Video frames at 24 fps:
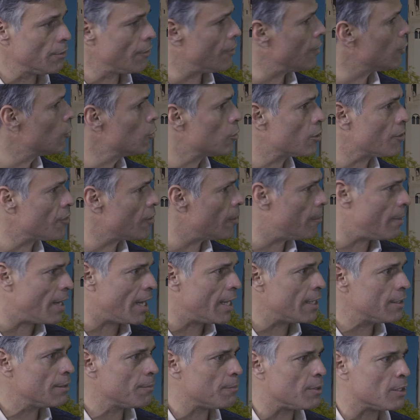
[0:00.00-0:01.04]
the good and the
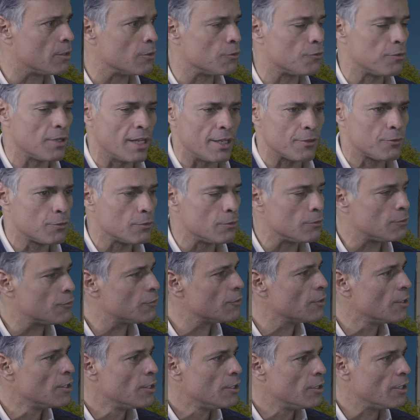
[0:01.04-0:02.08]
bad, because
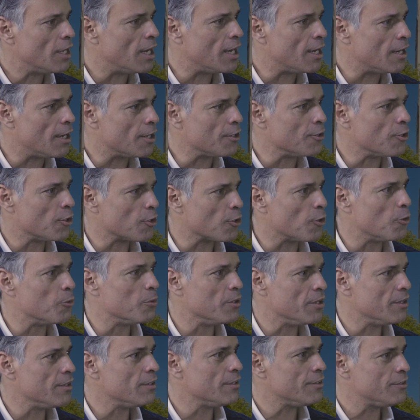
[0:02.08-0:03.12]
lessons are not
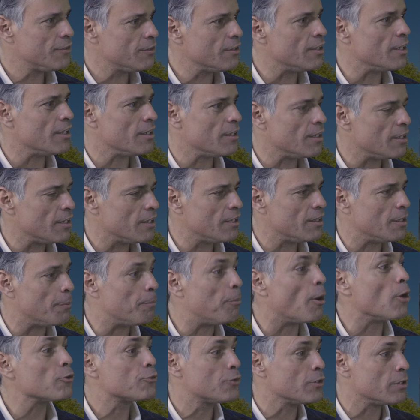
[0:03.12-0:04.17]
always the
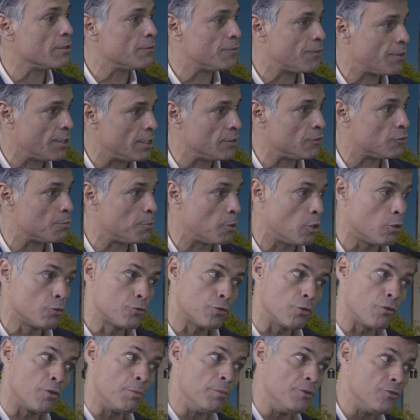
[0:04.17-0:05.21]
positive things, but
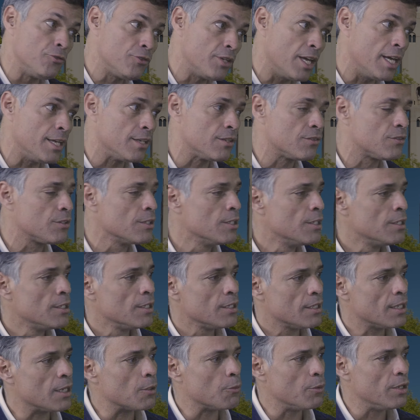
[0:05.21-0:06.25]
also the mistakes
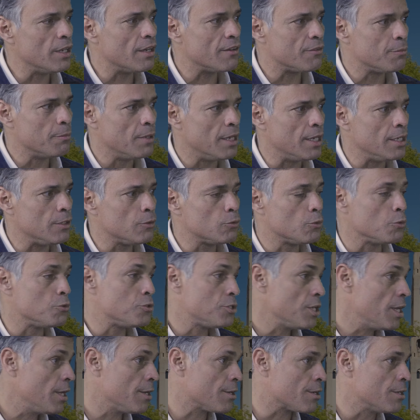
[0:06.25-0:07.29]
that we have made, to
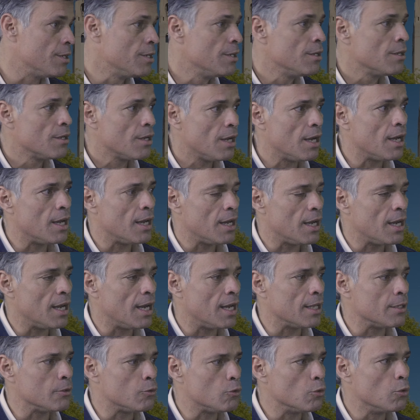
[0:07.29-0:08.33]
share
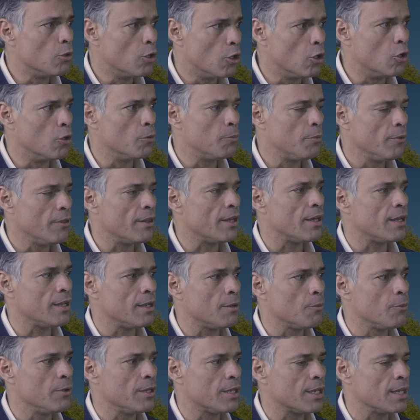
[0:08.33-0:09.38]
and to hope
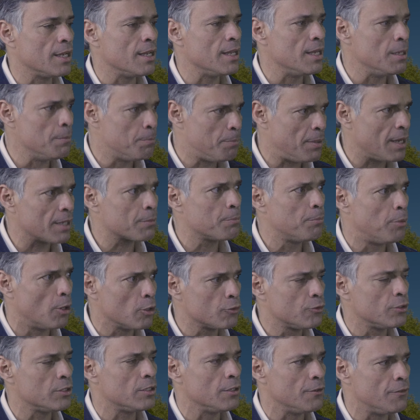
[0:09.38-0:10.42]
that we can impact
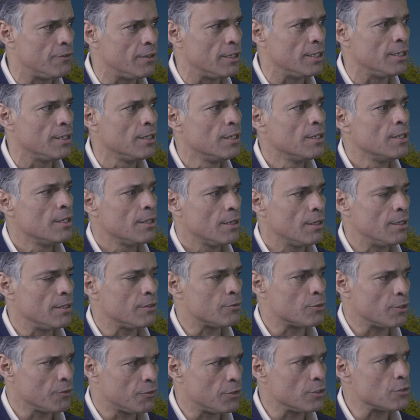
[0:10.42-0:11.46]
positively the
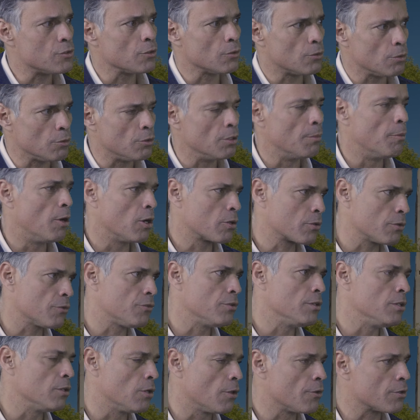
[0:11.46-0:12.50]
transition to
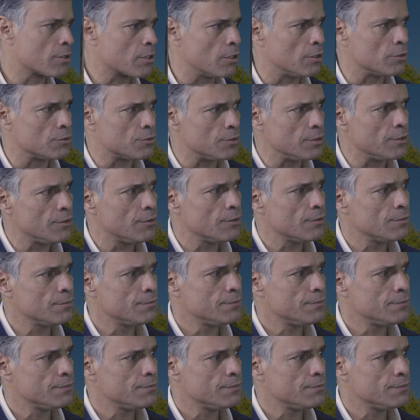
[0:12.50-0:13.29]
democracy in other countries.